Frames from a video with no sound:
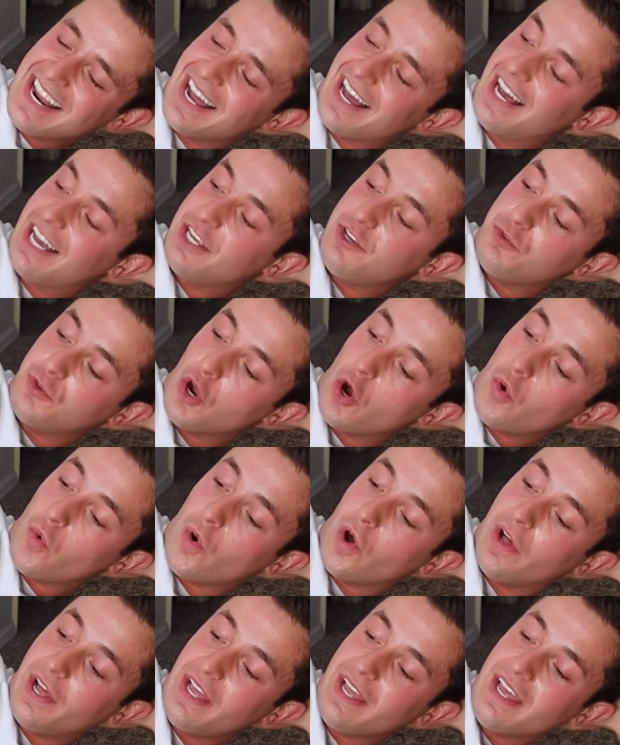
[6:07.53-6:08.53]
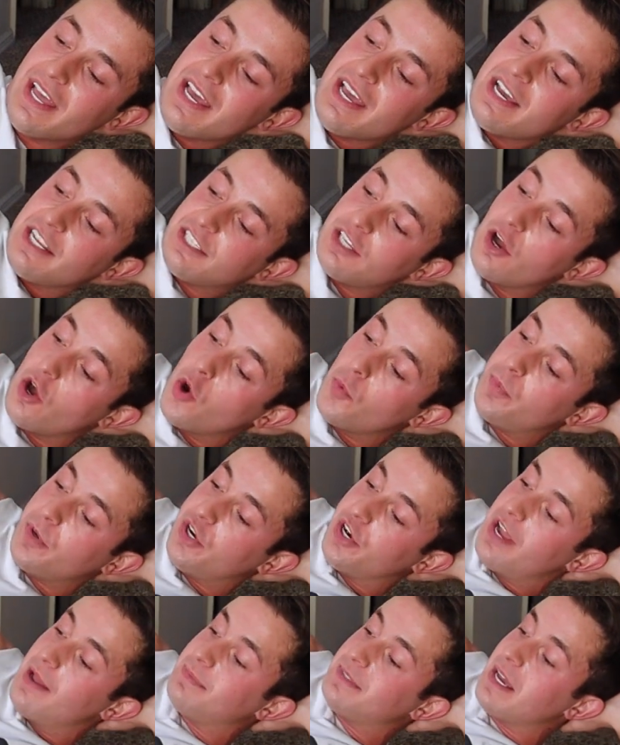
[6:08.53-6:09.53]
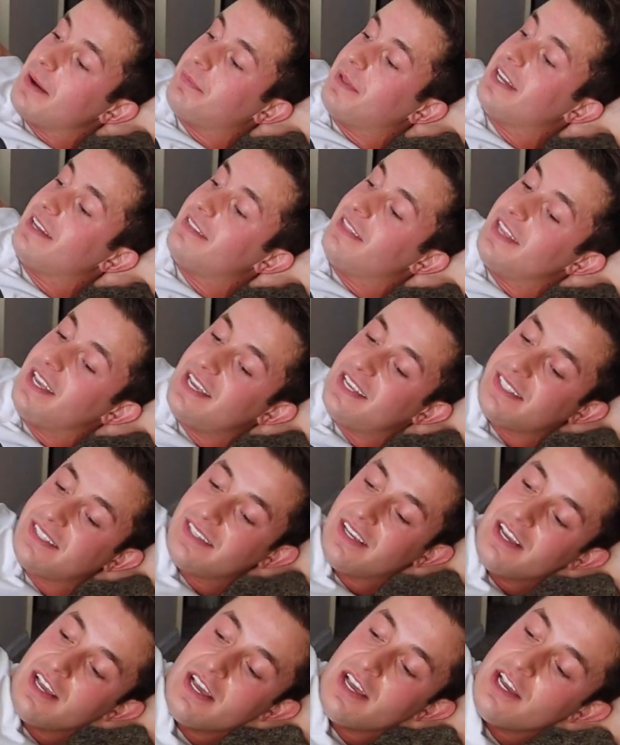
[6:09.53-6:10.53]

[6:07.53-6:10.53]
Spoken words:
You don't want to open your hips up like this.